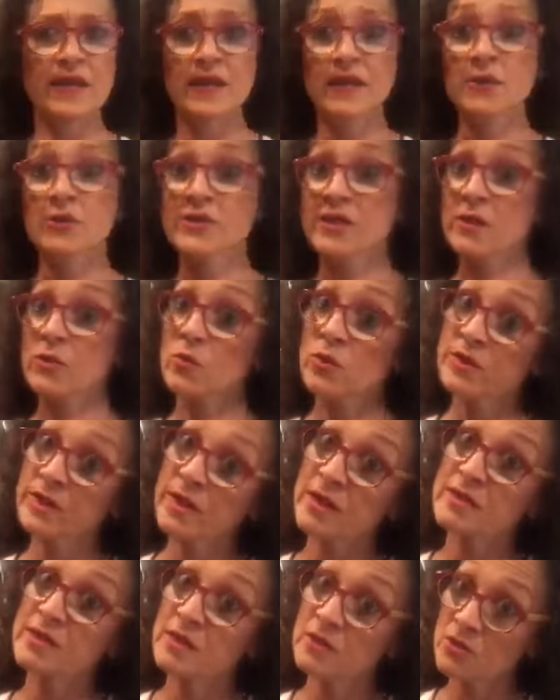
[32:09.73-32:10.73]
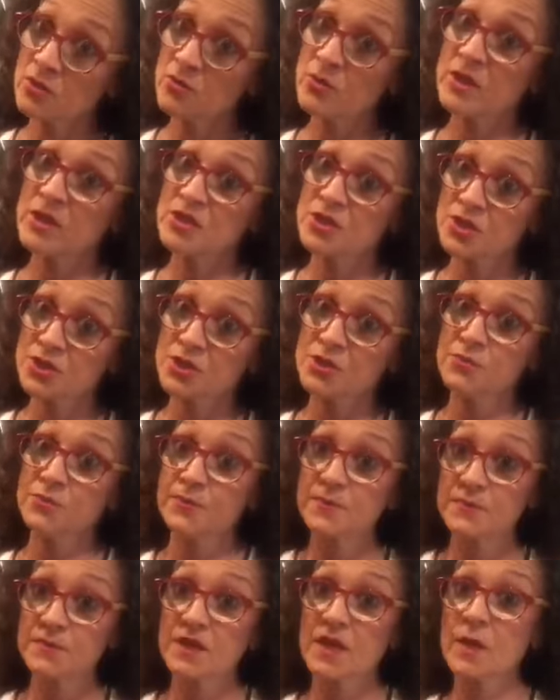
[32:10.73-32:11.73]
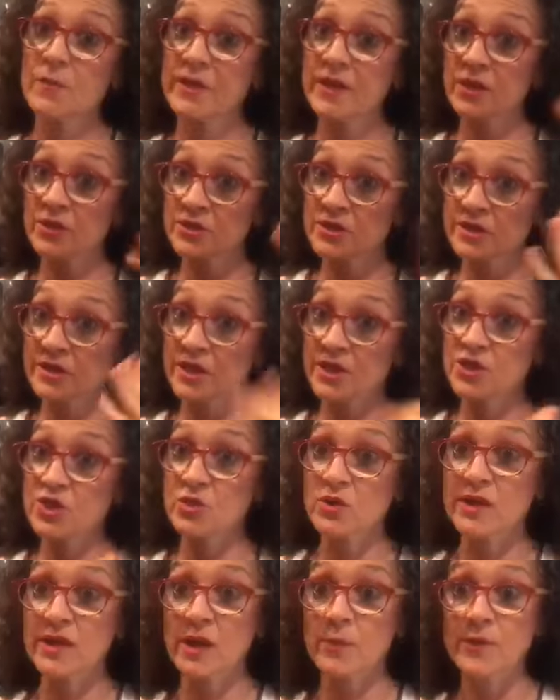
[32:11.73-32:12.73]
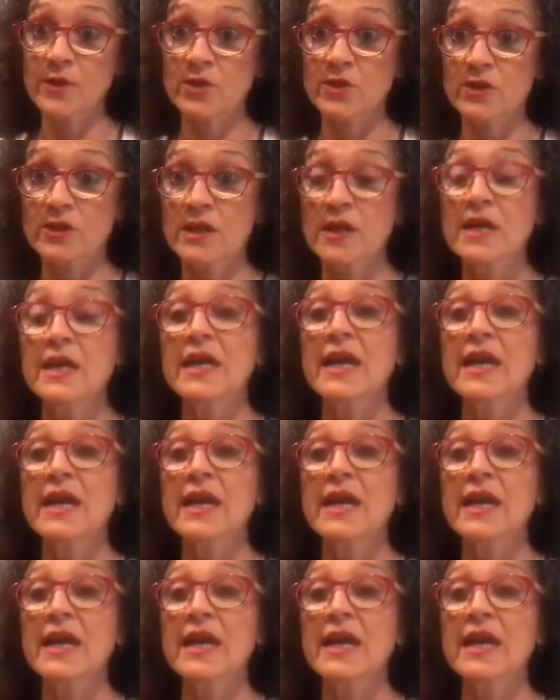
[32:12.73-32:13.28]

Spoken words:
And I looked at her one day and I said, no, yes, you do. Come in here into the kitchen and help me cook.